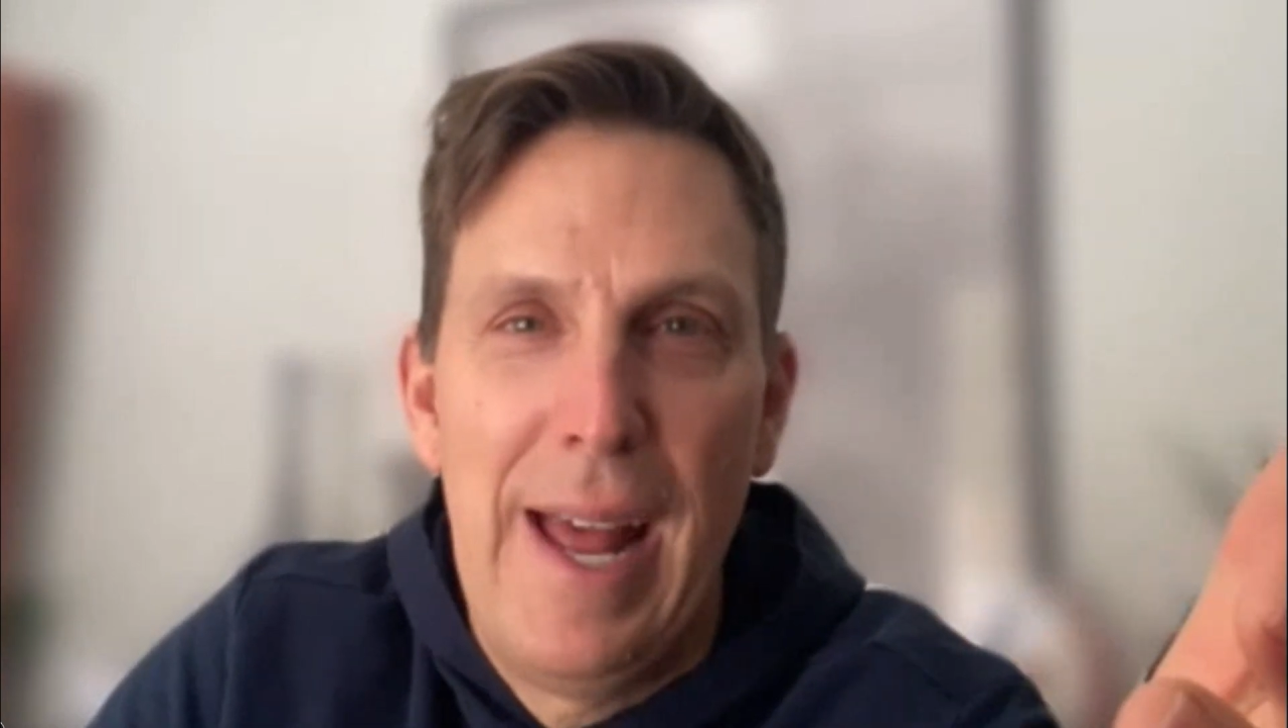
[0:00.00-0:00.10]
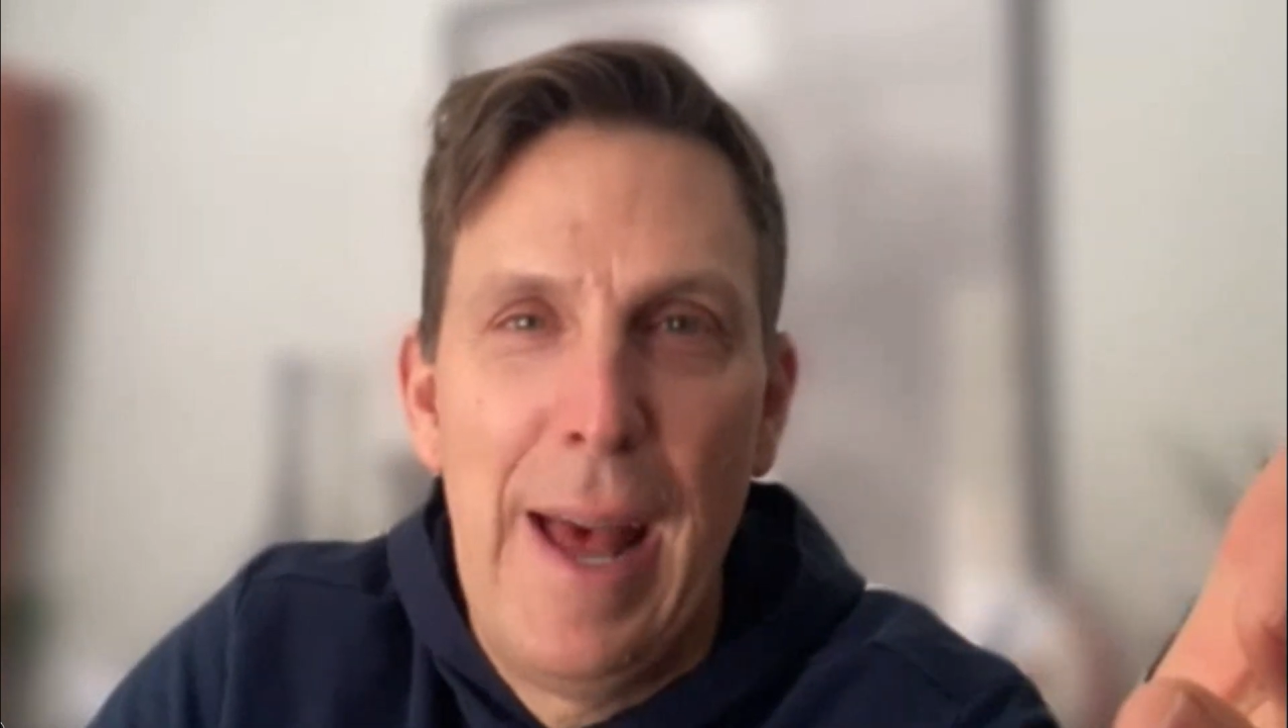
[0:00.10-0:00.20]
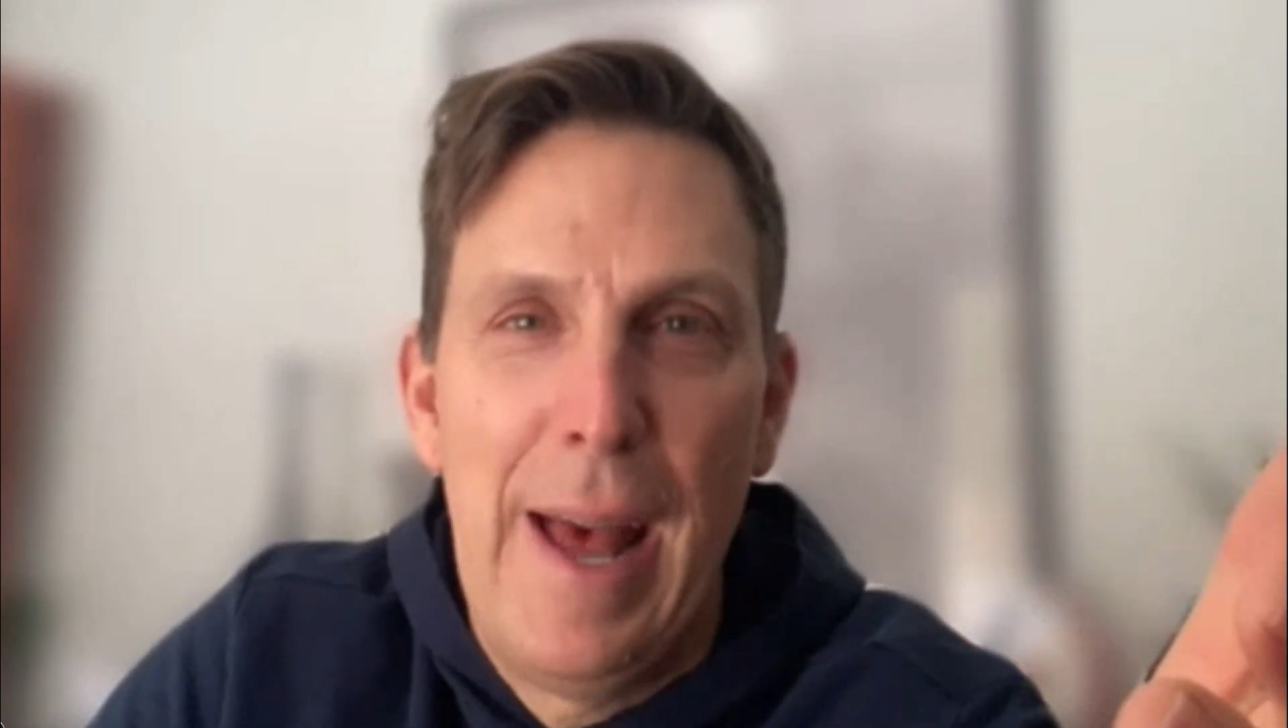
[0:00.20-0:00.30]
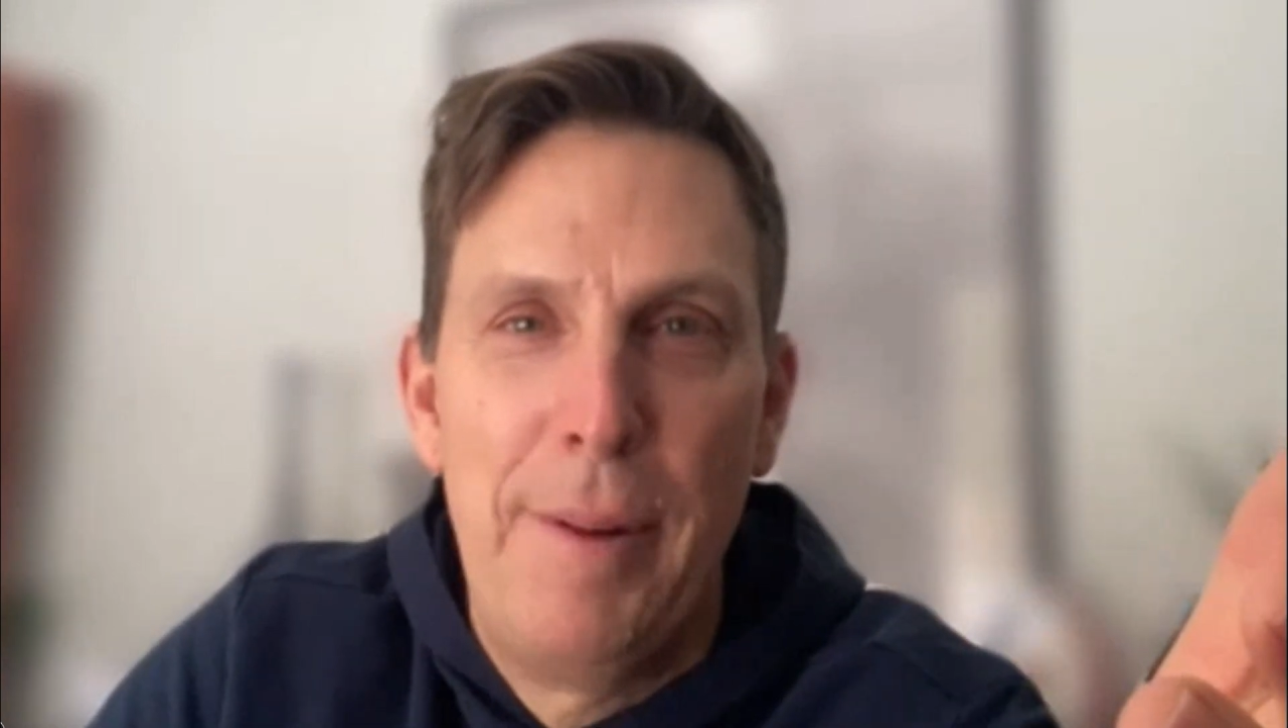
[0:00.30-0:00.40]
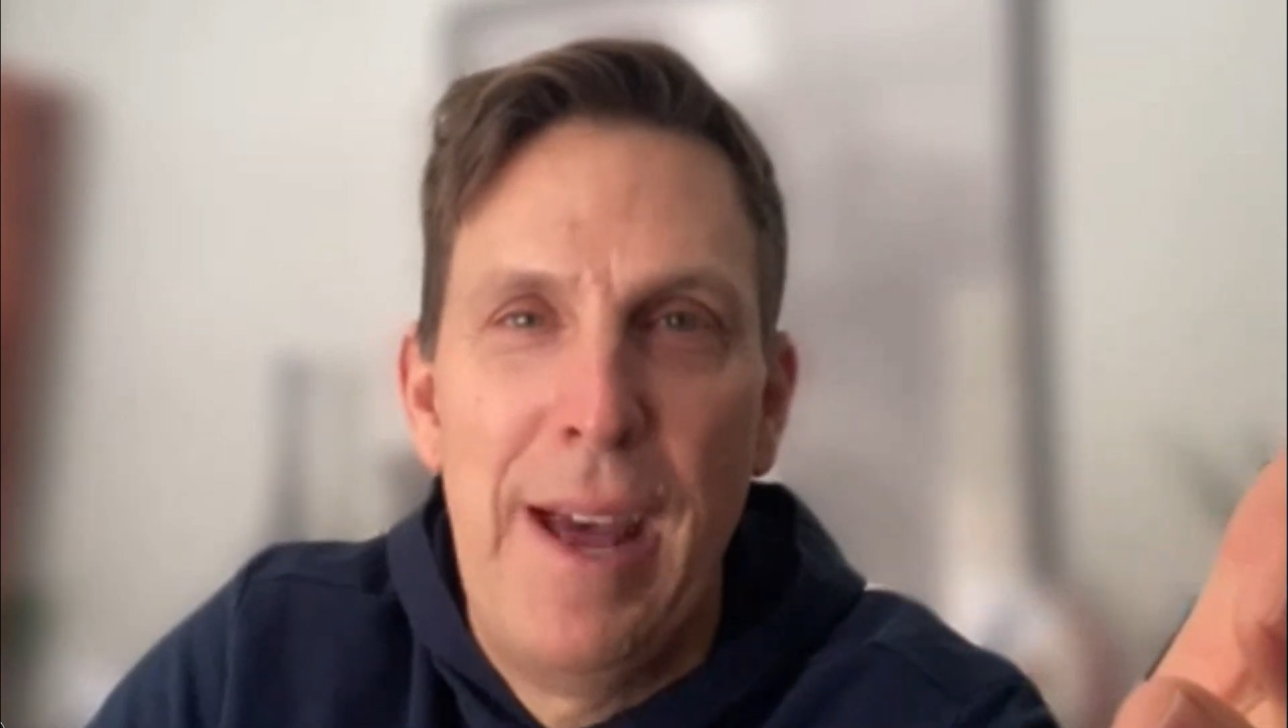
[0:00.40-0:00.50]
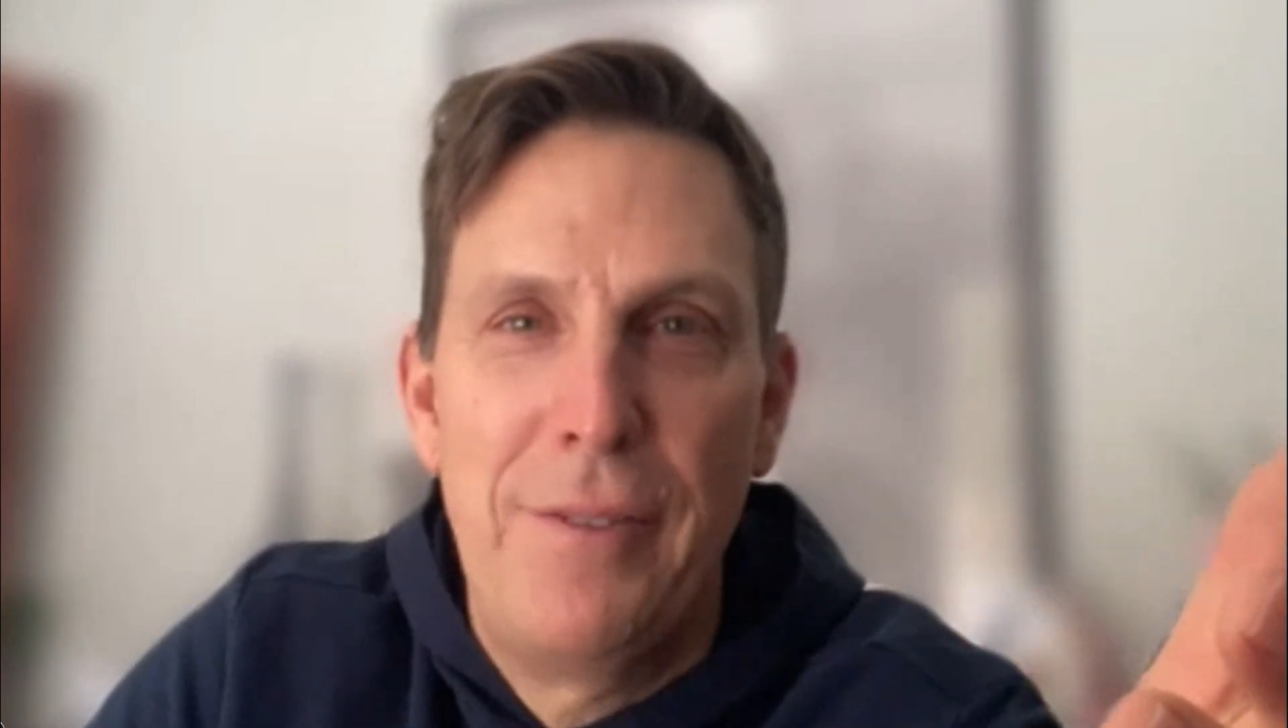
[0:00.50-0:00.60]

that happen